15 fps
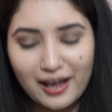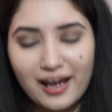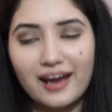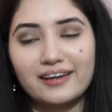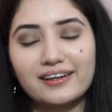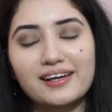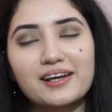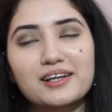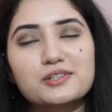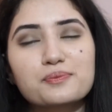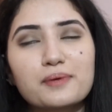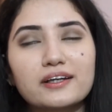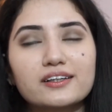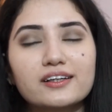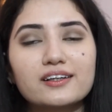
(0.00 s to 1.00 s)
and I
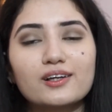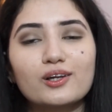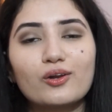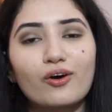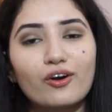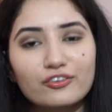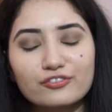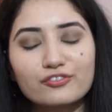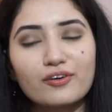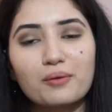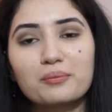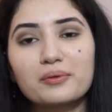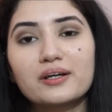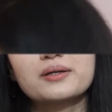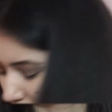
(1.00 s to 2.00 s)
expected a lot
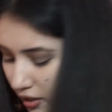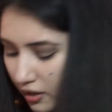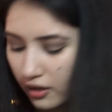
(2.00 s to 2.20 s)
from it.